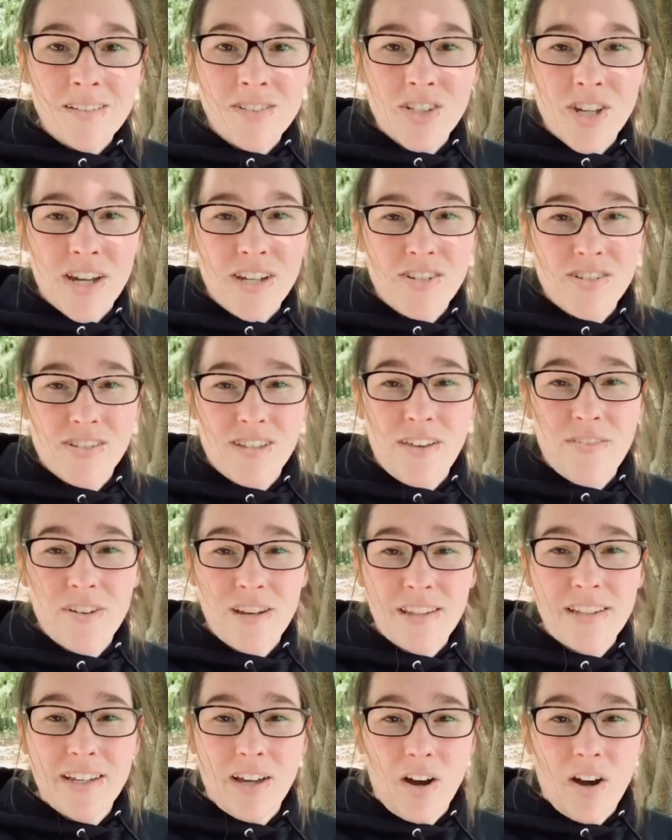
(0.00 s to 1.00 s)
Change is
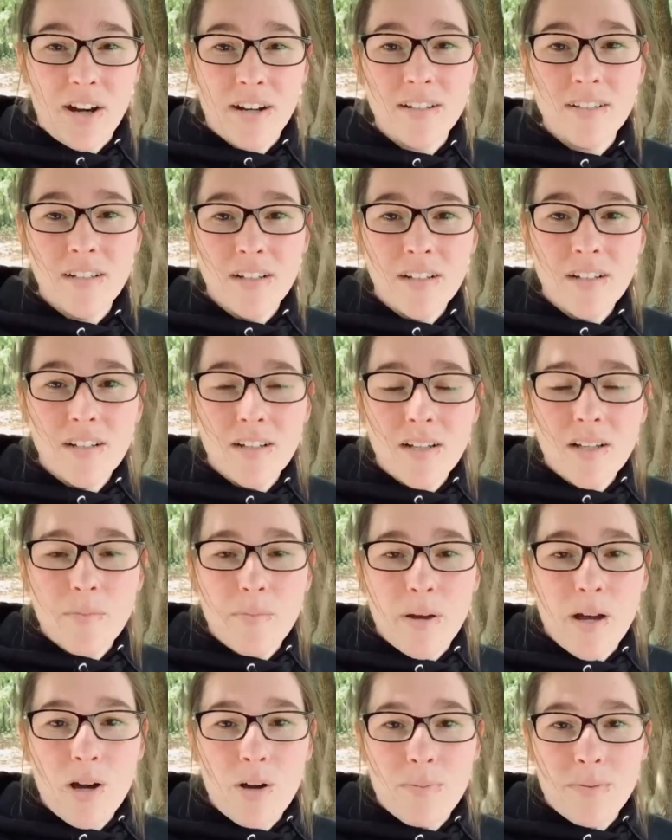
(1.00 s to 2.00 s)
definitely hard,
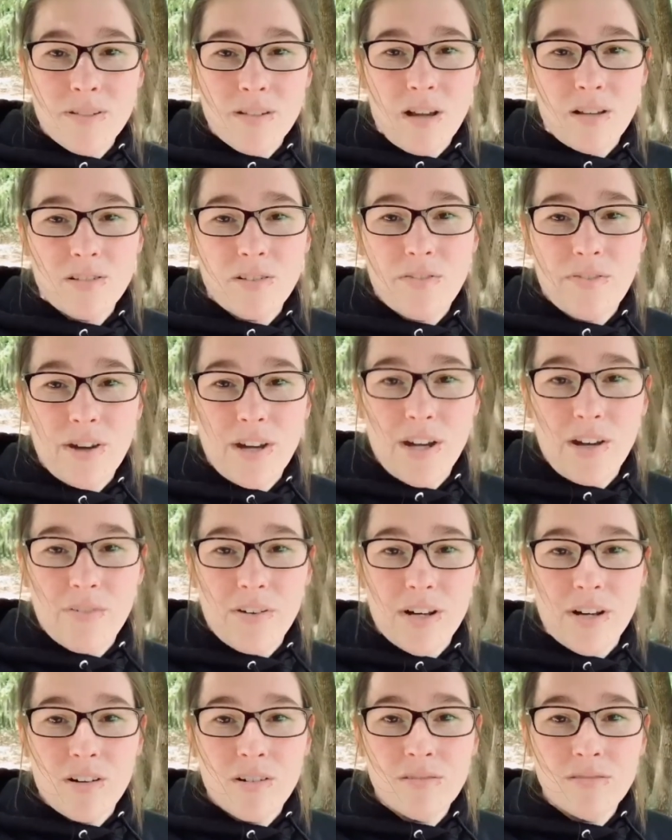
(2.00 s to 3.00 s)
but hope is also very
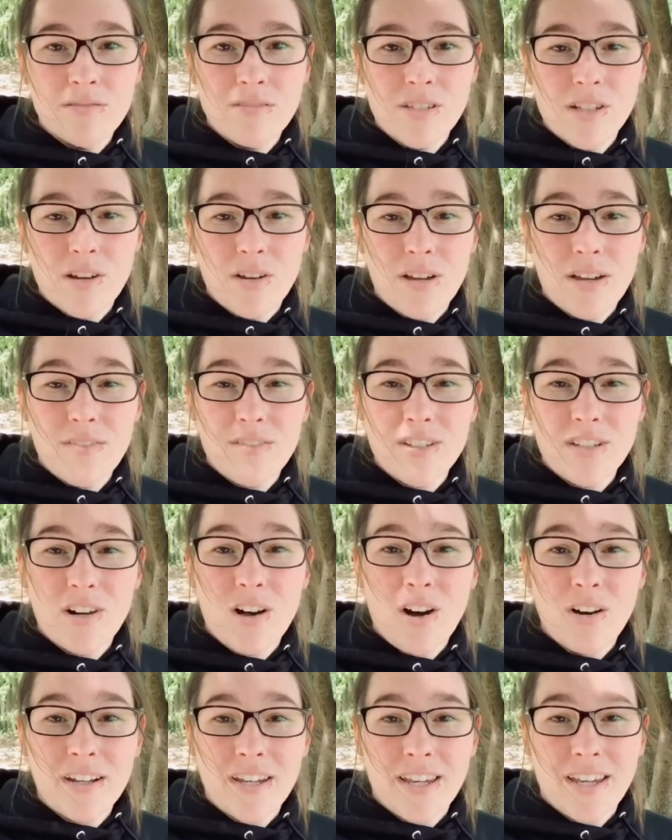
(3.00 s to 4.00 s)
real. So give us a
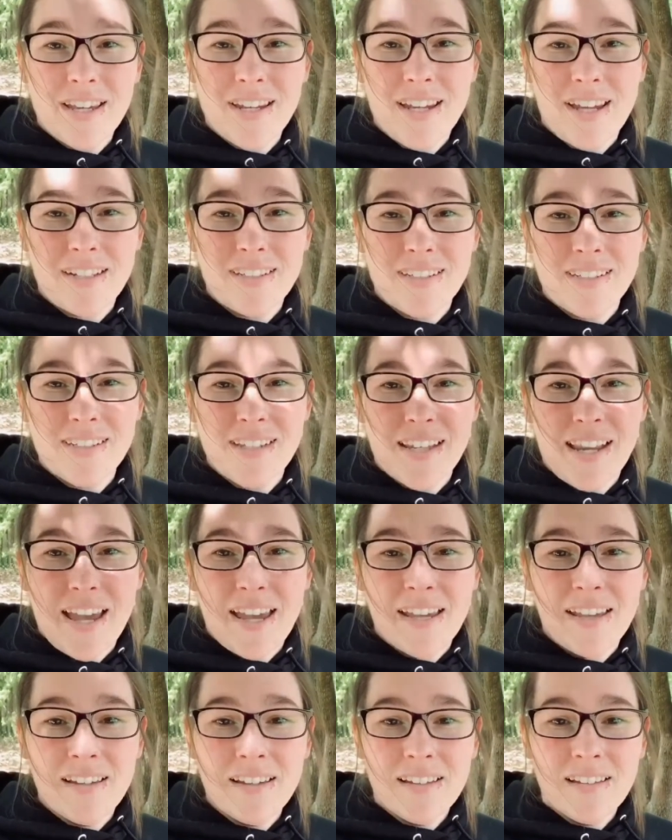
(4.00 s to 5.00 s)
call to get connected
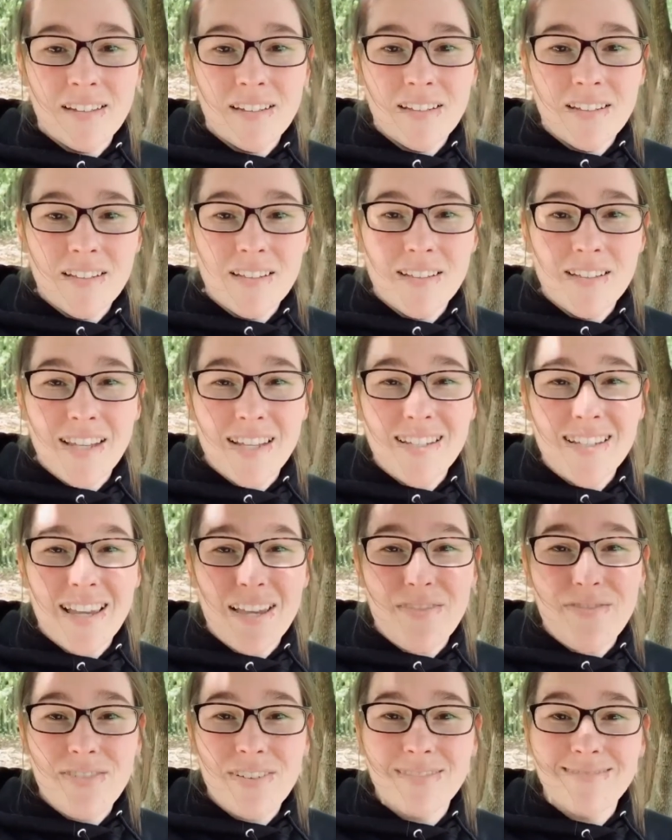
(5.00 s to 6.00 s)
today. Stay
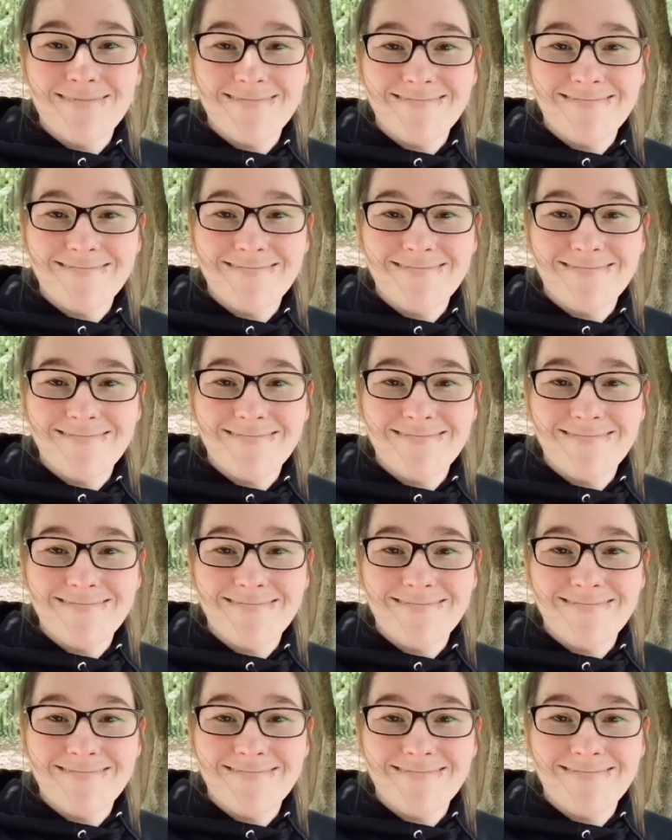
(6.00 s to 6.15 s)
safe.